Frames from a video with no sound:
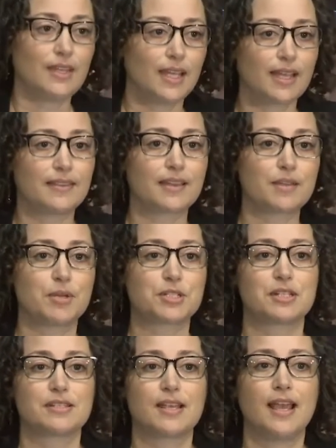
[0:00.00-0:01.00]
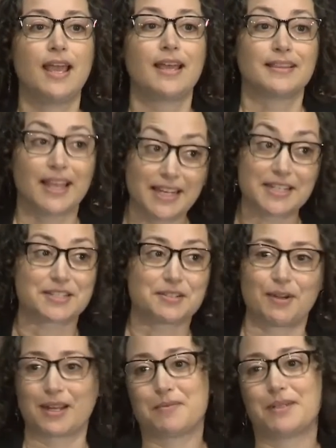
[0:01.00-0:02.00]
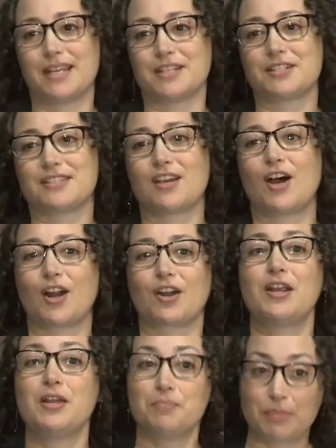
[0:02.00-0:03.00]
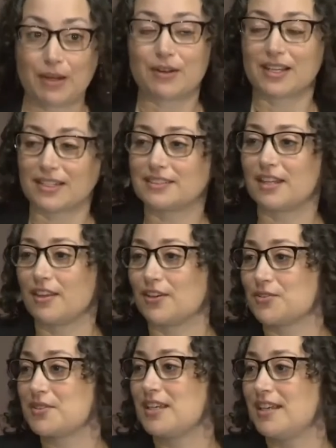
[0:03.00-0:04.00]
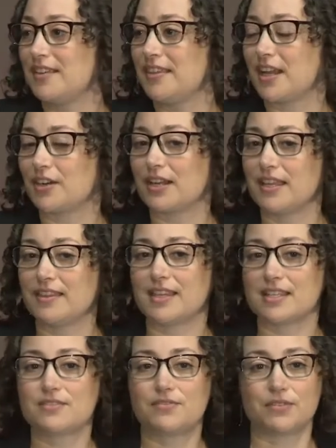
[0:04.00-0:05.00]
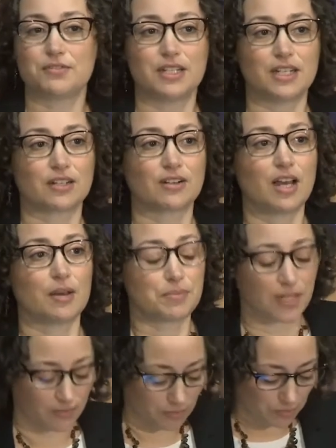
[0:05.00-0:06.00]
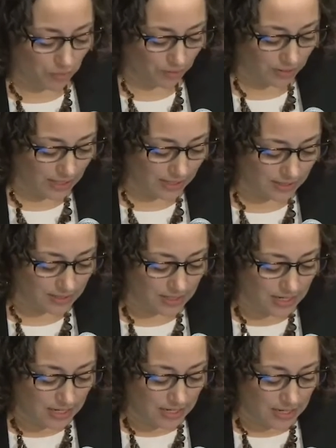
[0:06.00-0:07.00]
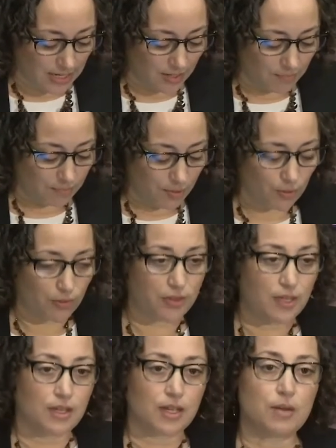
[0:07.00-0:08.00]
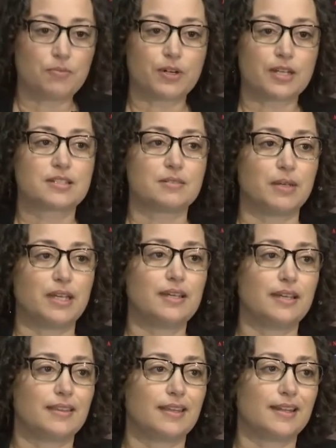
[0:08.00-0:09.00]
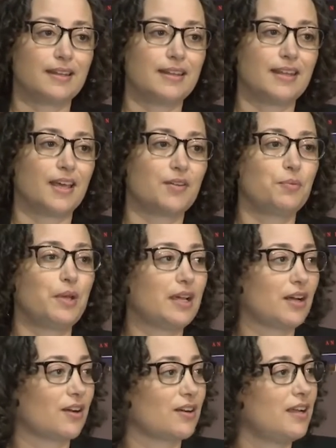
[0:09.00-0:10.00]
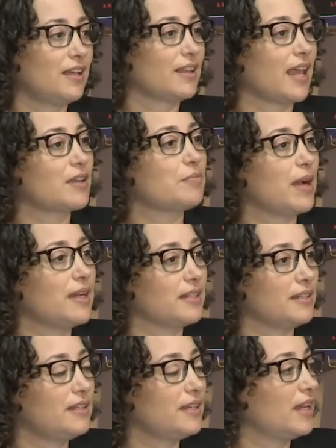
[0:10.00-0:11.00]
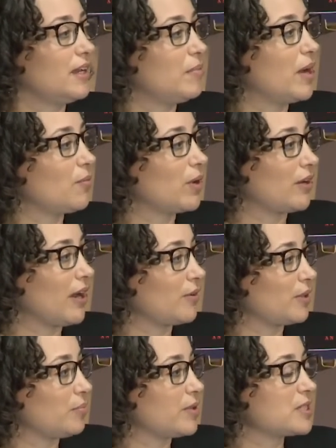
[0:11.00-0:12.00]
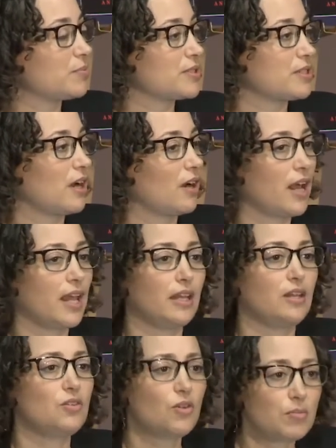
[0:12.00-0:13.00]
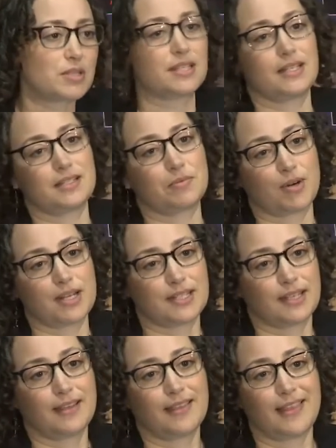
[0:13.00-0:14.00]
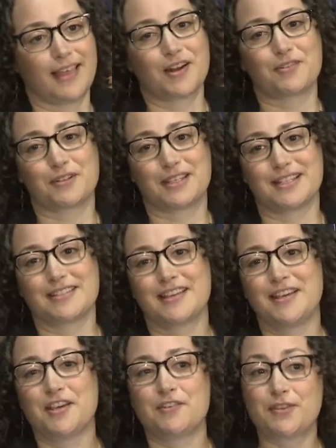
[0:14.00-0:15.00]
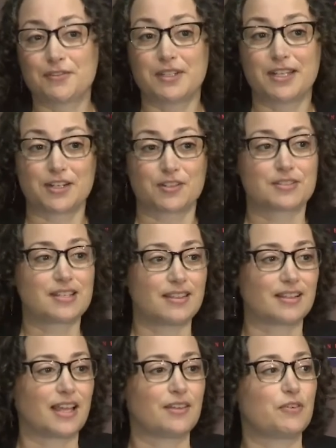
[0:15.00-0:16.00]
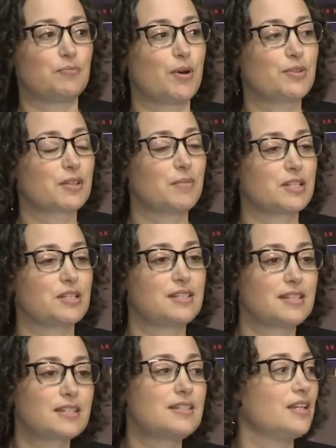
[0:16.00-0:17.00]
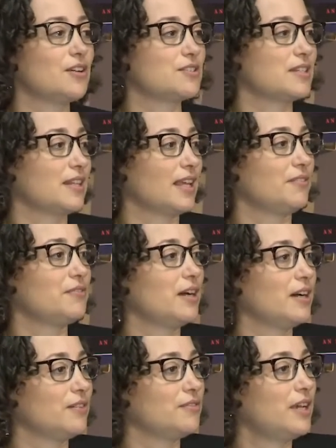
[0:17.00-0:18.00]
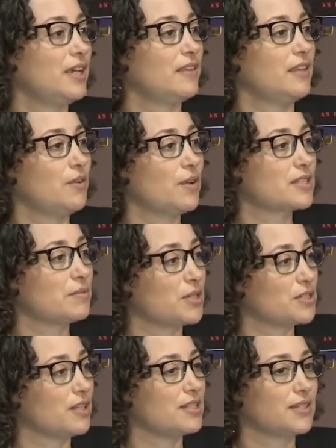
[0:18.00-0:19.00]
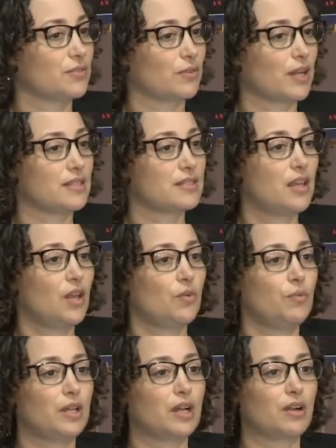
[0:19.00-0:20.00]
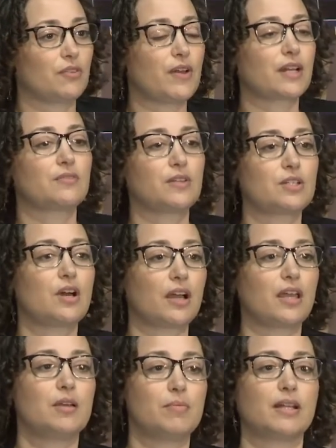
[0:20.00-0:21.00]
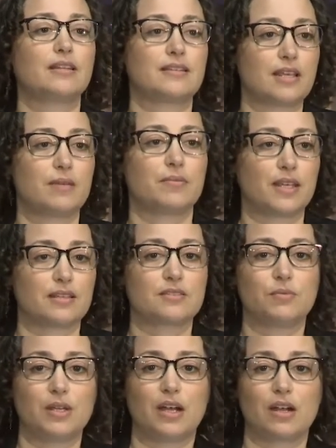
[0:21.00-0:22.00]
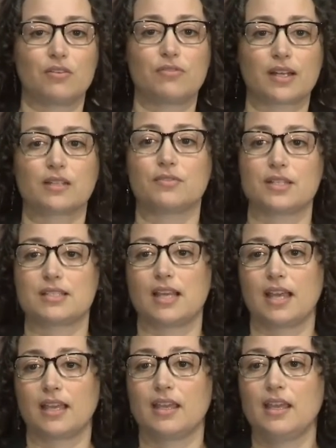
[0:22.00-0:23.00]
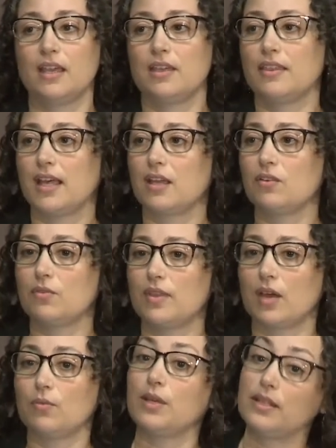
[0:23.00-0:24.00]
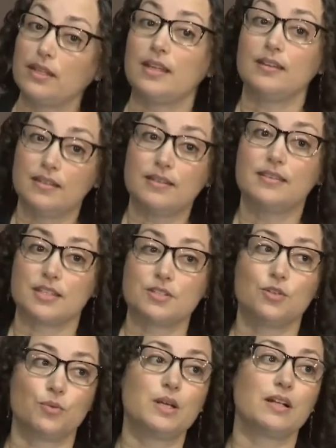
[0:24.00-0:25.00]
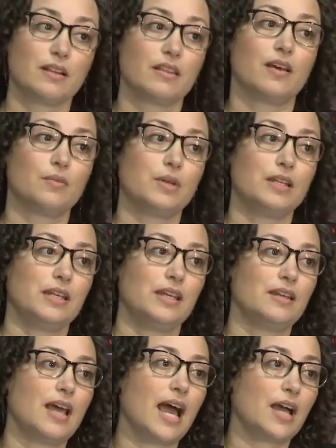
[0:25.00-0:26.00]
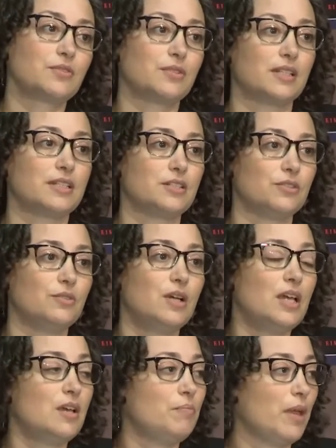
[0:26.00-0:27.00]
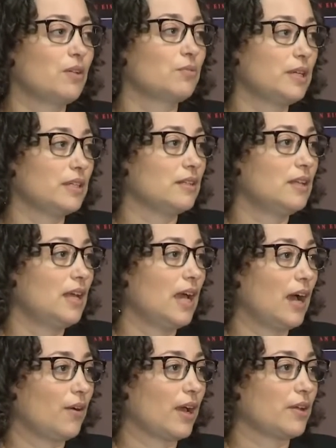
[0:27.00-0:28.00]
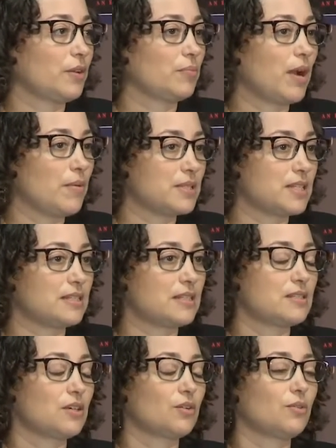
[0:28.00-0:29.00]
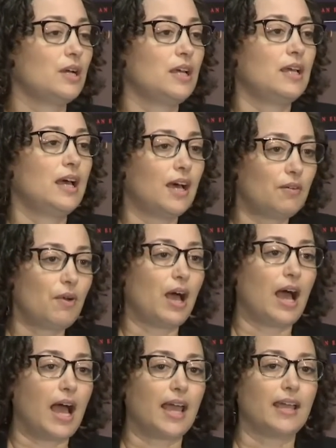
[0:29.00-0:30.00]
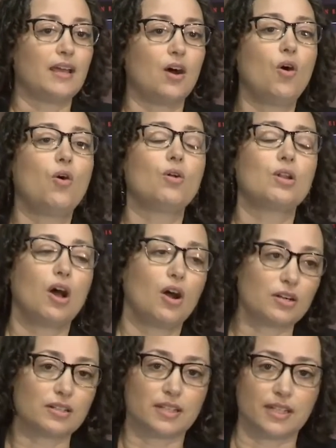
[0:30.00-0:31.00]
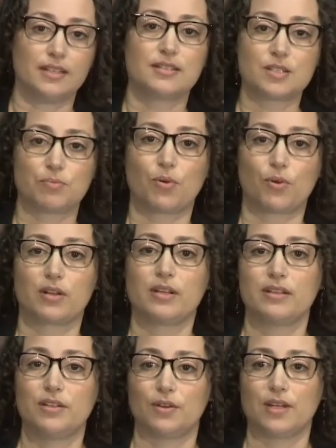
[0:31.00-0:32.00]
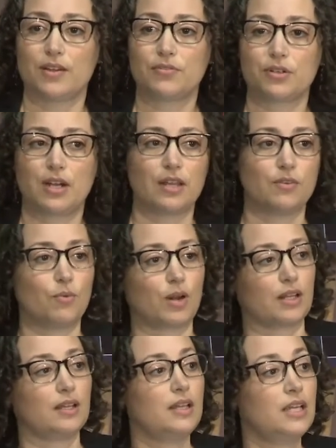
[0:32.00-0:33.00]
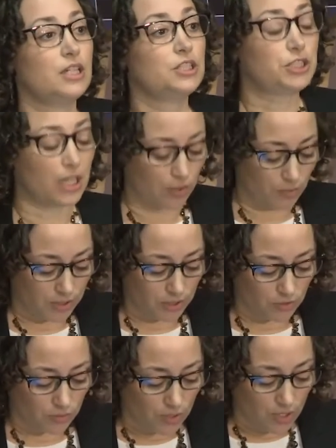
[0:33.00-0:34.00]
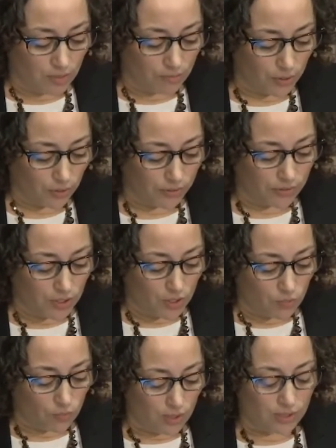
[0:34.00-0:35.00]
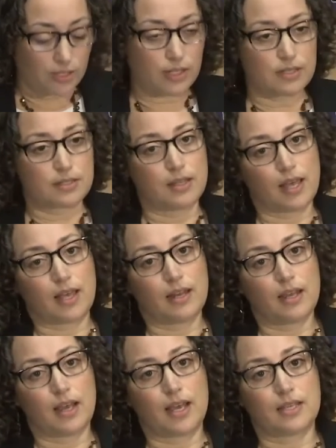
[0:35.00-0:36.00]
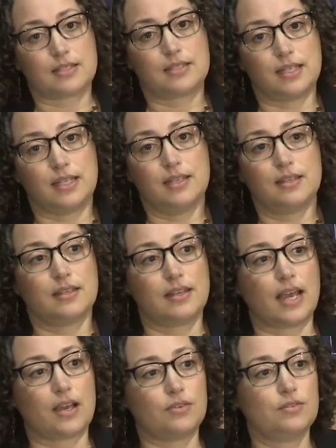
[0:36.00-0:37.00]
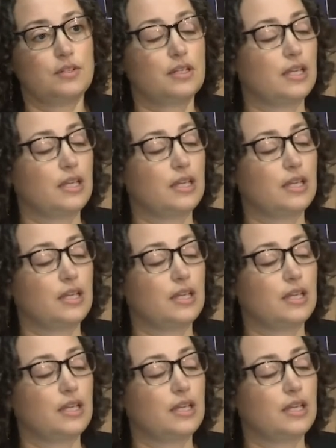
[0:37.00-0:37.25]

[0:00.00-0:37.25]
and the Commission's latest recommendations are parallel to those that are in this 50-year update report. That is both comforting to me in that we are like-minded about what our equity principles are, and enormously depressing that over these 50 years in the life of both commissions, 60 years in the life of the U.S. Commission on Civil Rights, we are effectively talking about the same things. We are effectively saying that we need this new will, that we need actually to make real our equity promises. And so I wholeheartedly support your endeavor and want to share with you both what it is that I see now